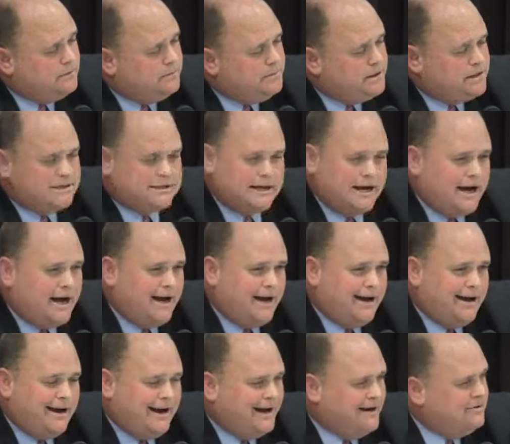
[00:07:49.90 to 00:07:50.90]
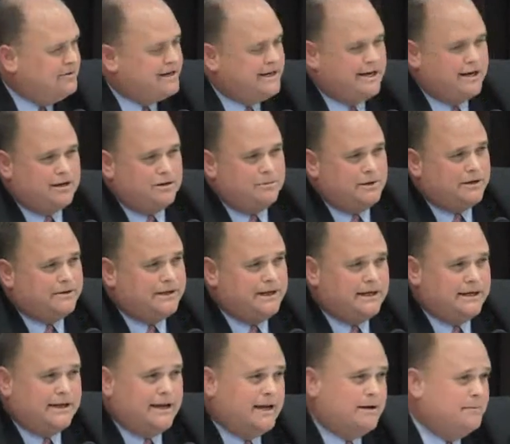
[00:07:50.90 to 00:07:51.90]
Because I don't care about
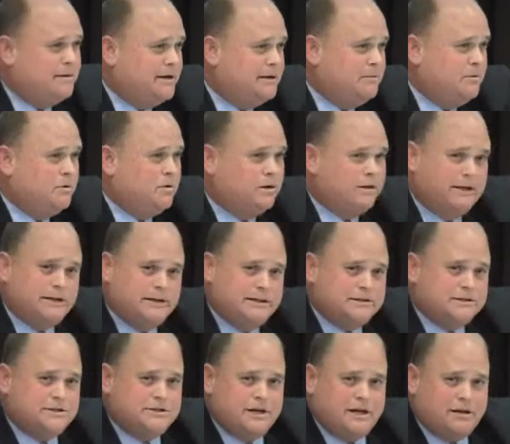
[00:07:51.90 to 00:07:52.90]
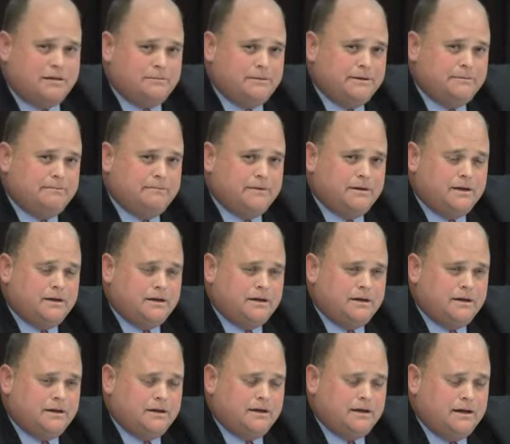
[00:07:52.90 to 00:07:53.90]
that game anymore, ladies and gentlemen.
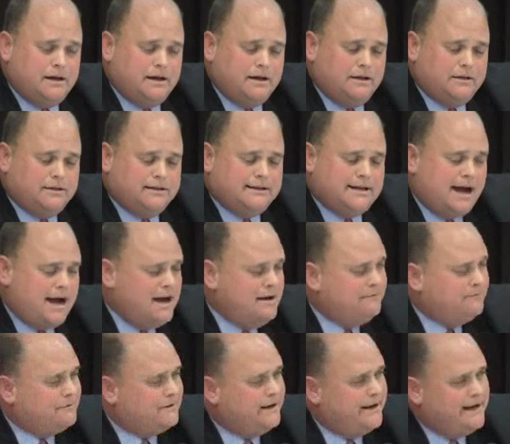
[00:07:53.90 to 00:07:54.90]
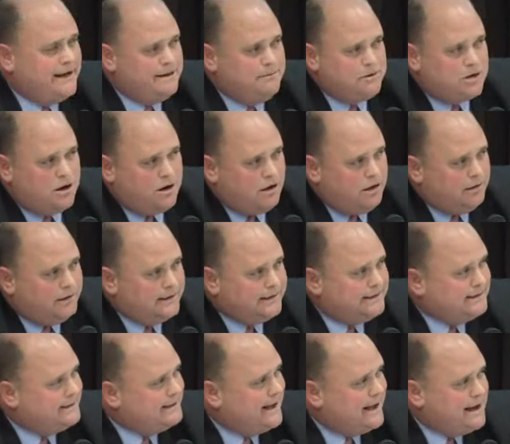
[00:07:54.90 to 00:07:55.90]
The time for name calling,
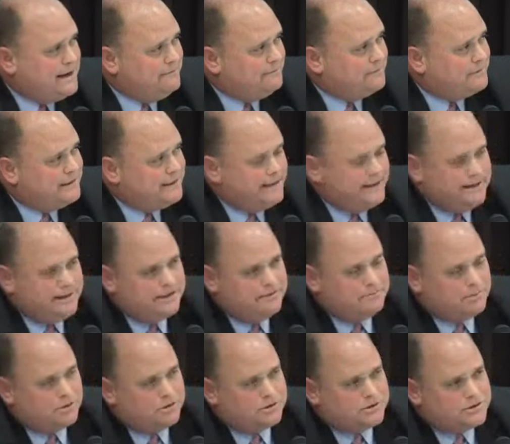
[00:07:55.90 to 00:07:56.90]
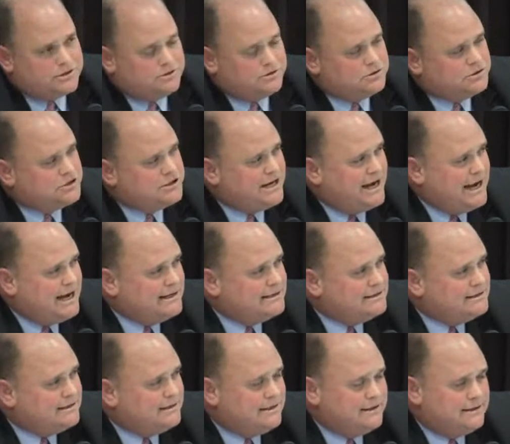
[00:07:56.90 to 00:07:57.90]
the time for taking personal
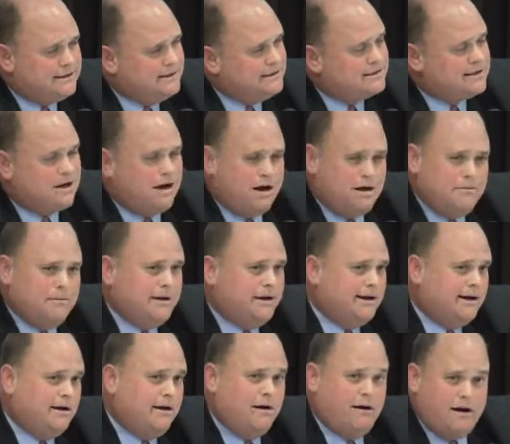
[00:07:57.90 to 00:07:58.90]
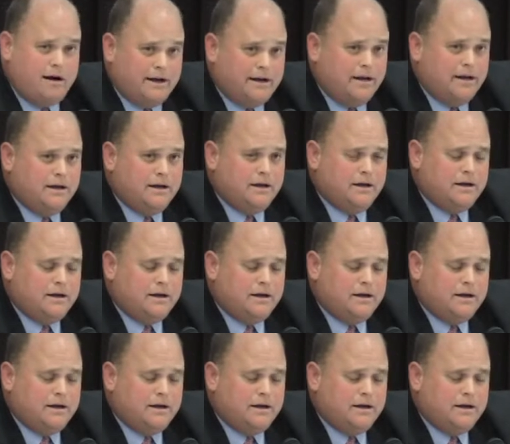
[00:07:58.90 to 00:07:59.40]
shots is come and gone.